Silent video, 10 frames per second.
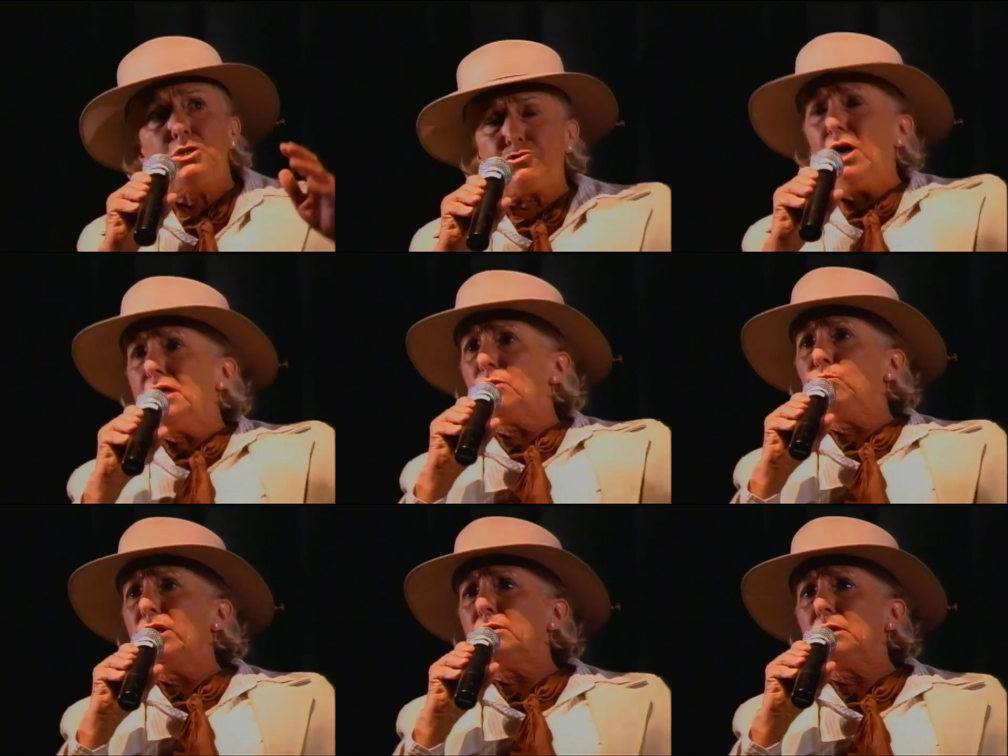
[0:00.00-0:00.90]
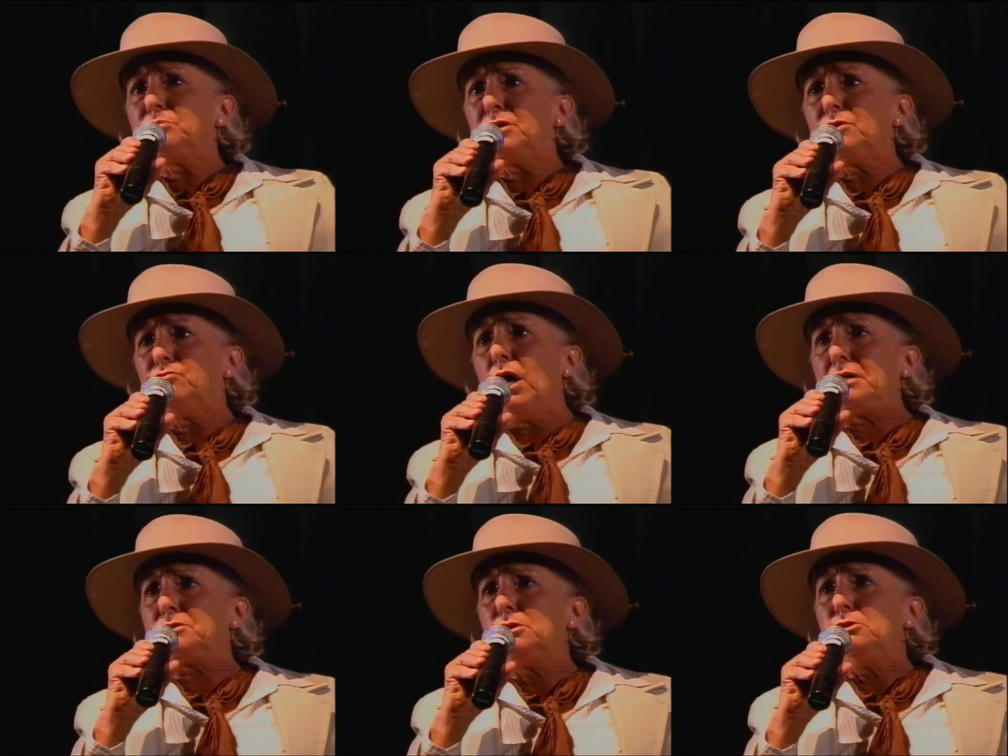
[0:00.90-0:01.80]
Try and wheel them to the
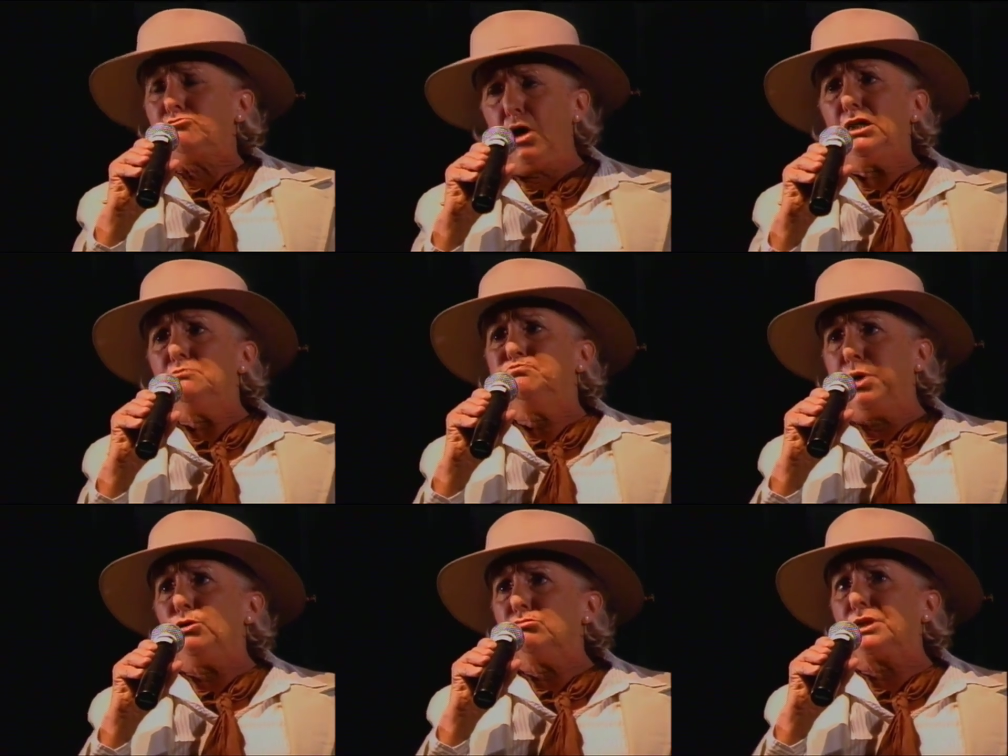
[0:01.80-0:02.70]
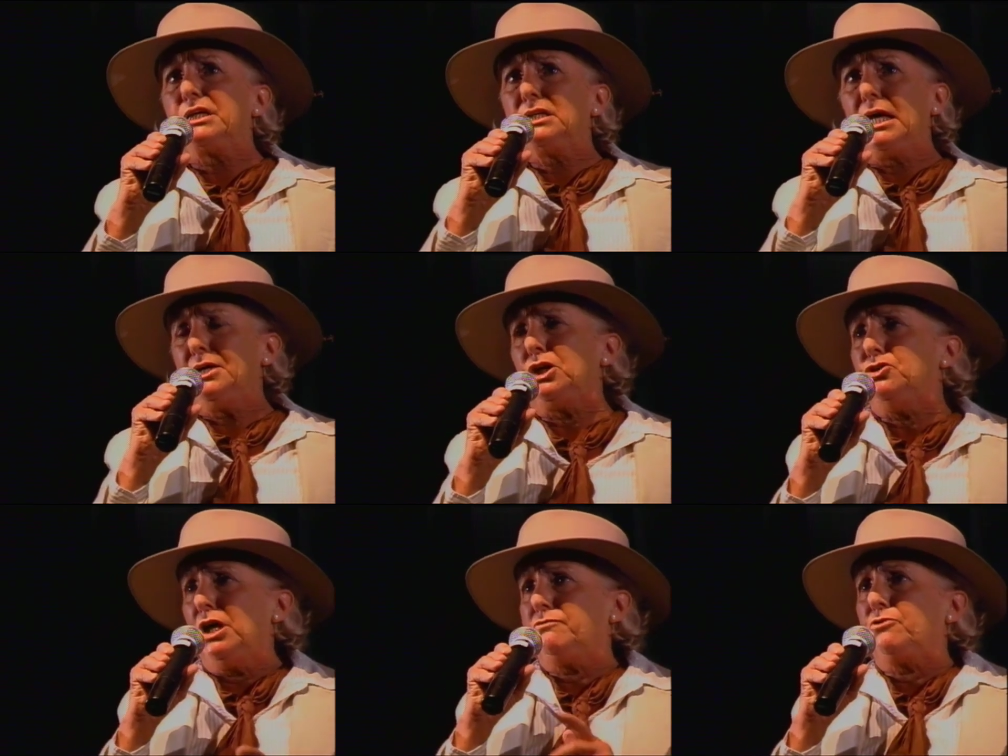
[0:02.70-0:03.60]
right Ride boldly, lad,
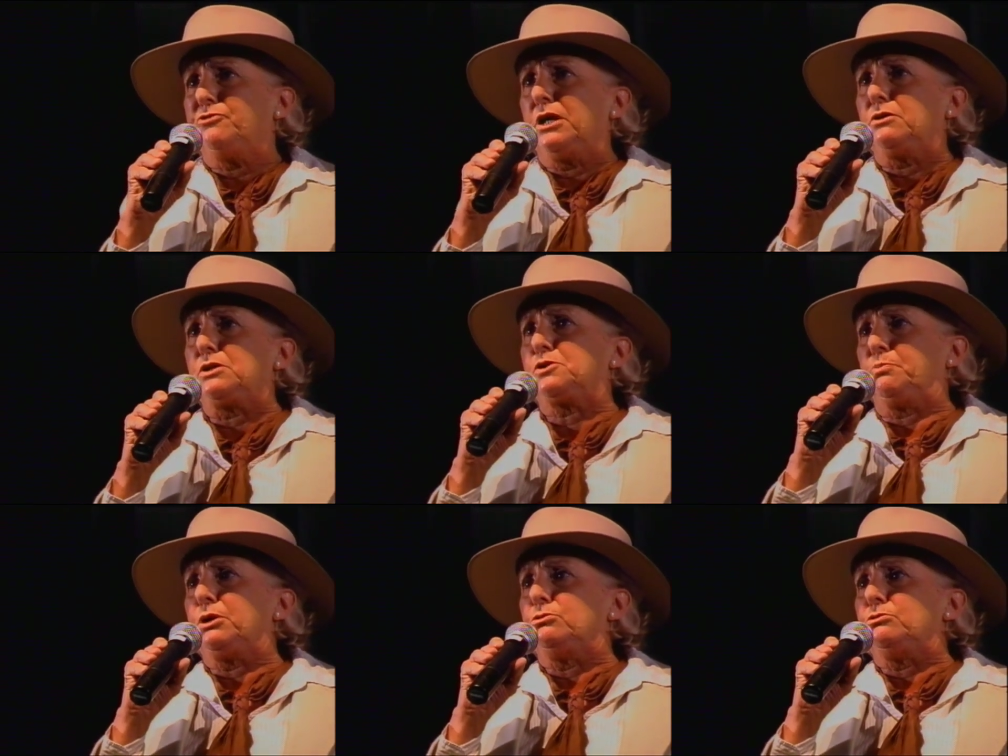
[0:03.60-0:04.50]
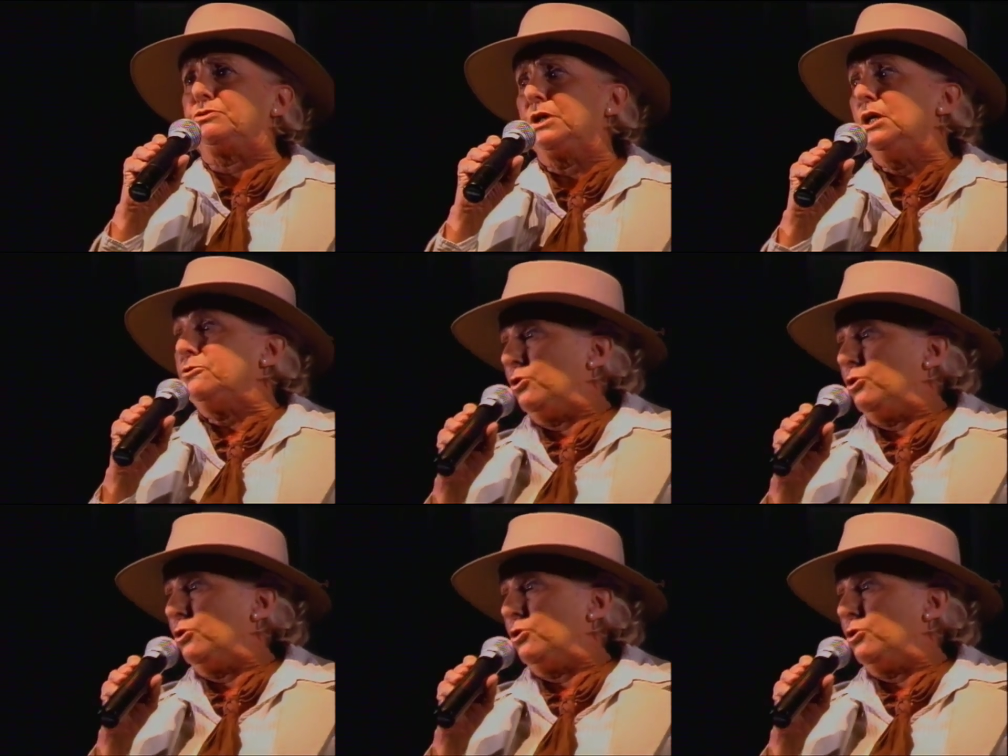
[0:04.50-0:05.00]
and never fear the spills.